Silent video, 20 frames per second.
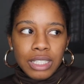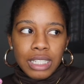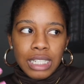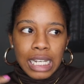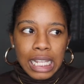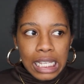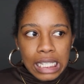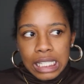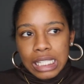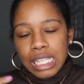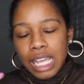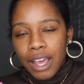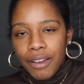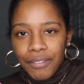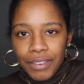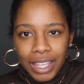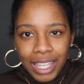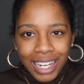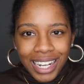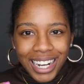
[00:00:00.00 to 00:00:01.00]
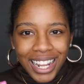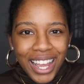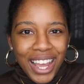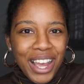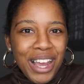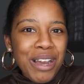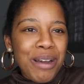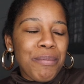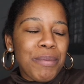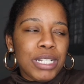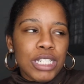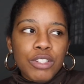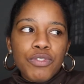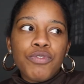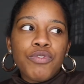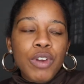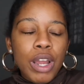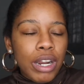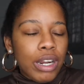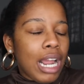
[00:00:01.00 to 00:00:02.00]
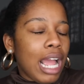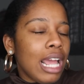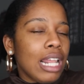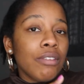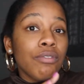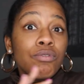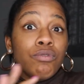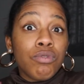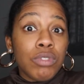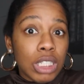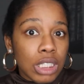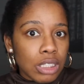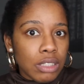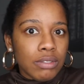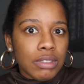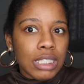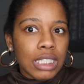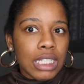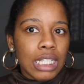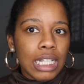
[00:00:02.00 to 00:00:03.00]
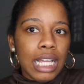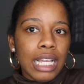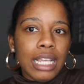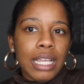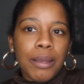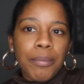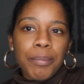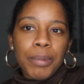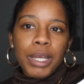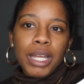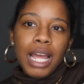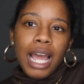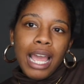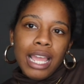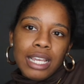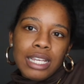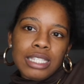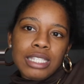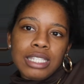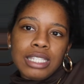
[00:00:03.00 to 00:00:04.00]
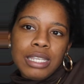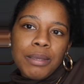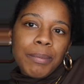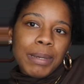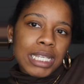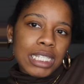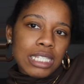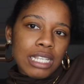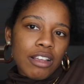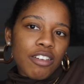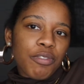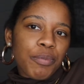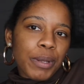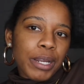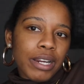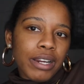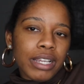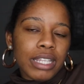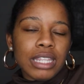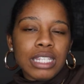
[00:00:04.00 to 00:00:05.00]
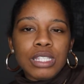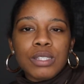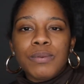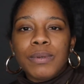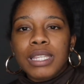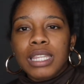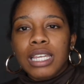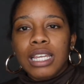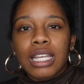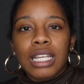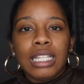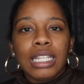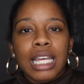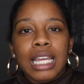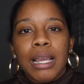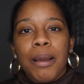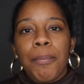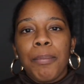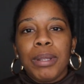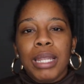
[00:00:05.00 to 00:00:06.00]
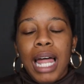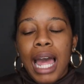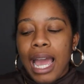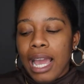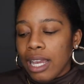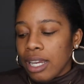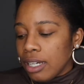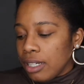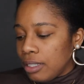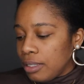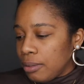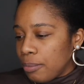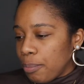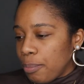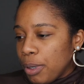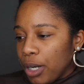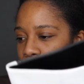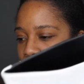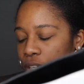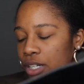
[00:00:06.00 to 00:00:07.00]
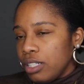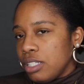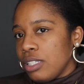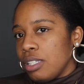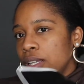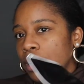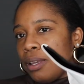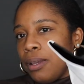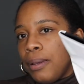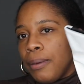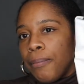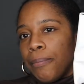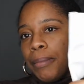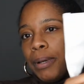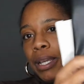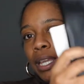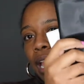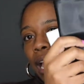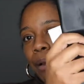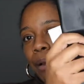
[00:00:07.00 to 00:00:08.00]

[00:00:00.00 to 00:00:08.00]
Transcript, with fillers: ness of it um it's very i really really like it but i can see myself pairing this with it in like a black purse but